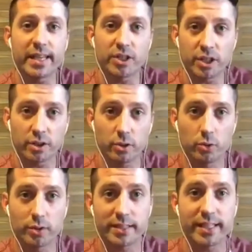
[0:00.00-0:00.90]
teaching
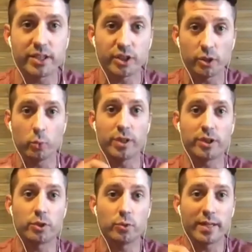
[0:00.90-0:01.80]
you what
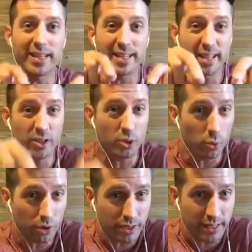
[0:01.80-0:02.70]
you need in
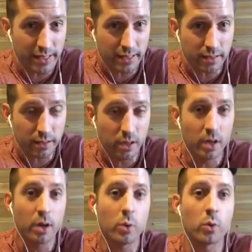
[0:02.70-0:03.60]
your season,
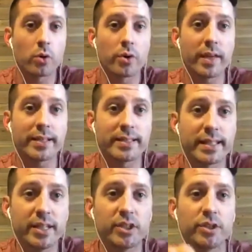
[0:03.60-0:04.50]
or are they
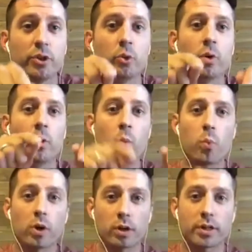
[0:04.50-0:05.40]
teaching you what
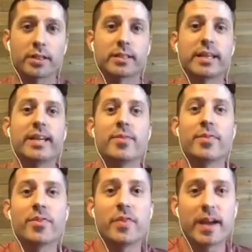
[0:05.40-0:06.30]
works
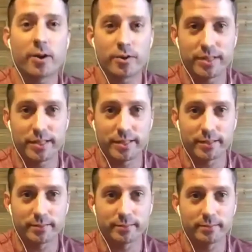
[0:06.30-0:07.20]
in their
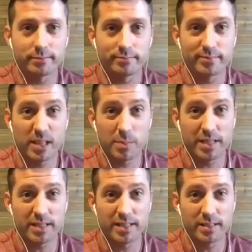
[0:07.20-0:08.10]
season? Does that
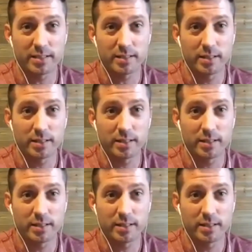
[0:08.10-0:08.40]
make sense?